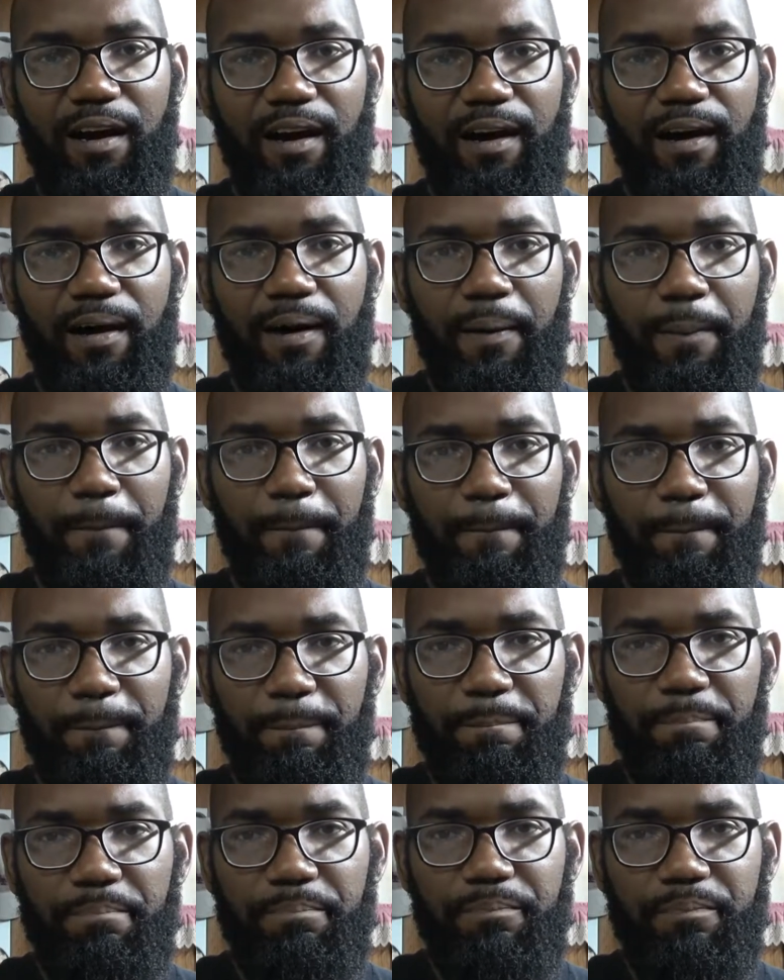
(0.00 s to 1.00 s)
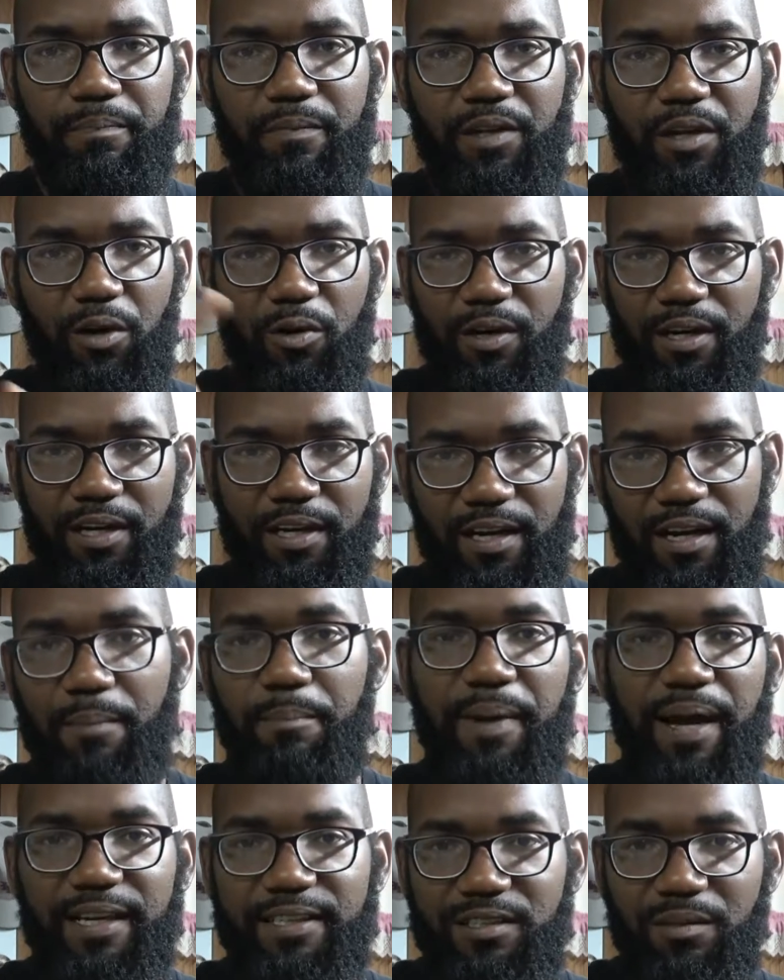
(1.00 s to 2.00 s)
go ahead and come
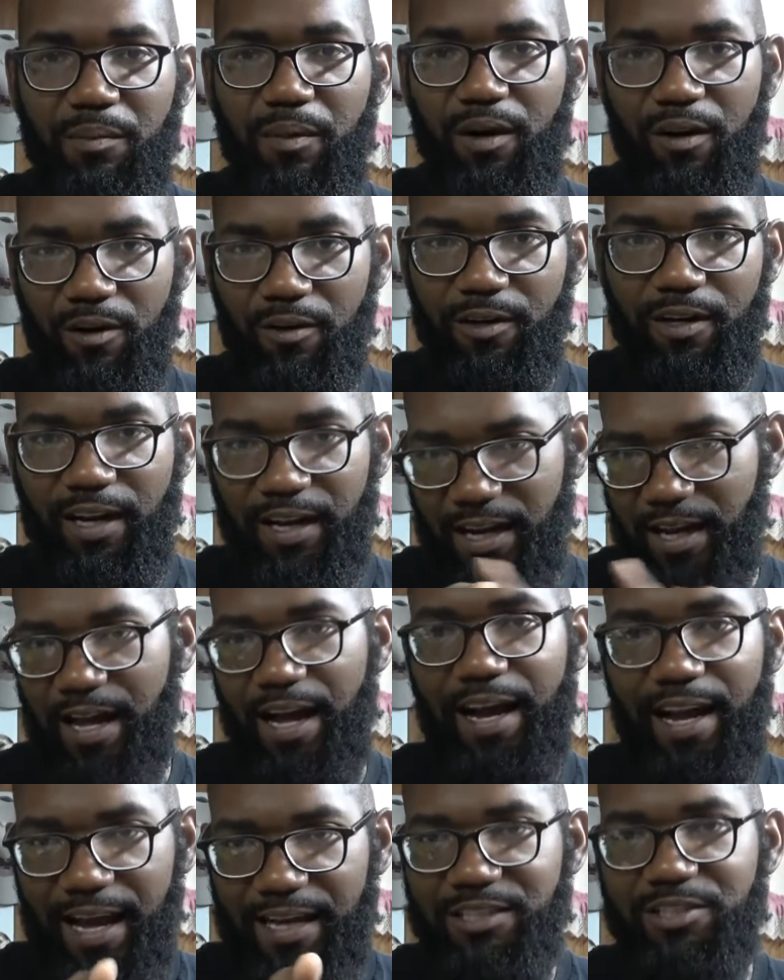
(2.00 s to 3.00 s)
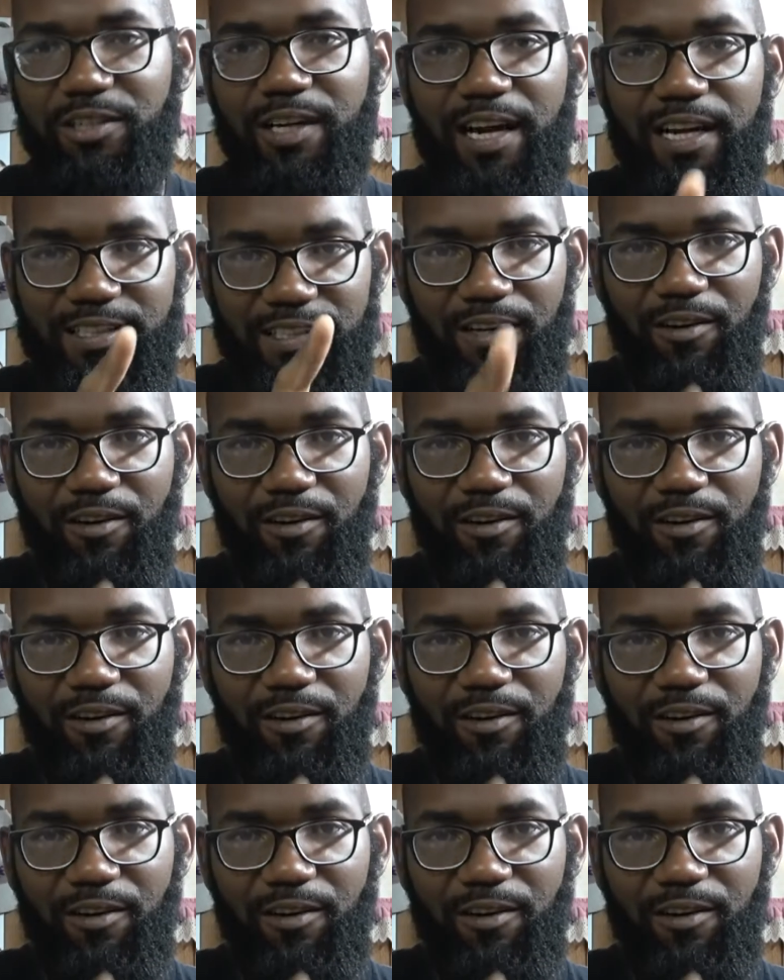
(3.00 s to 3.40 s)
back tomorrow, and I got you guys.